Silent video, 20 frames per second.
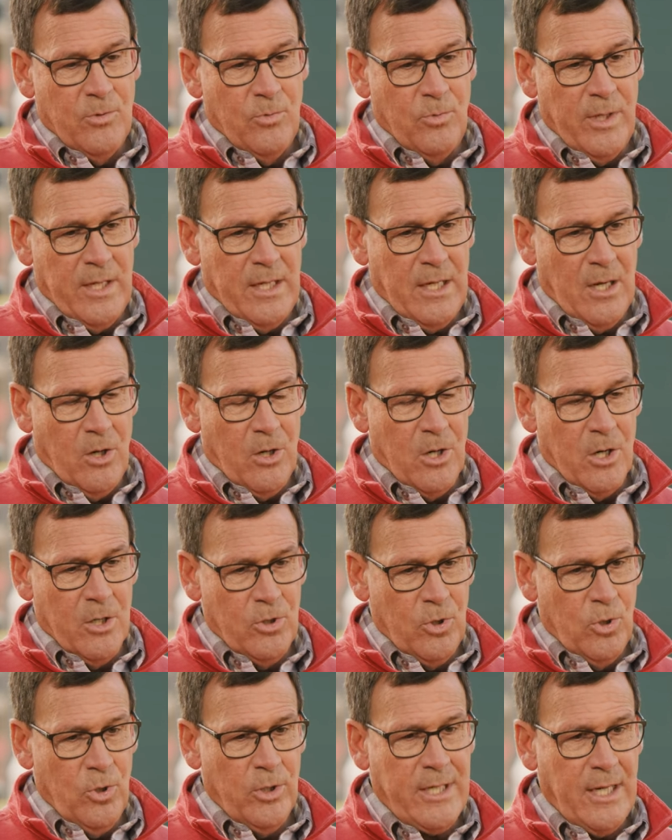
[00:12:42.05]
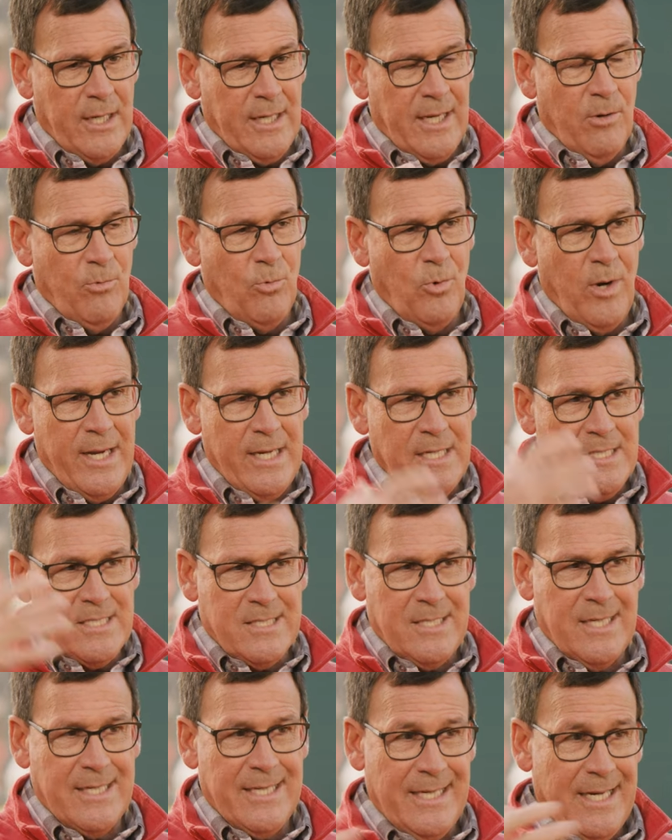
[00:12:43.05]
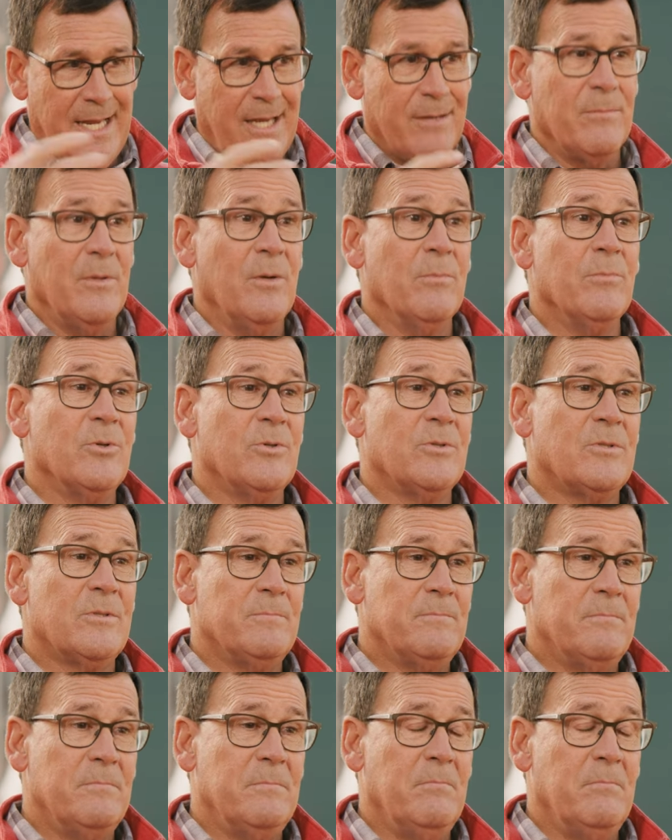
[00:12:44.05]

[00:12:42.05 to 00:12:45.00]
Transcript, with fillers: we are looking at ways to connect members.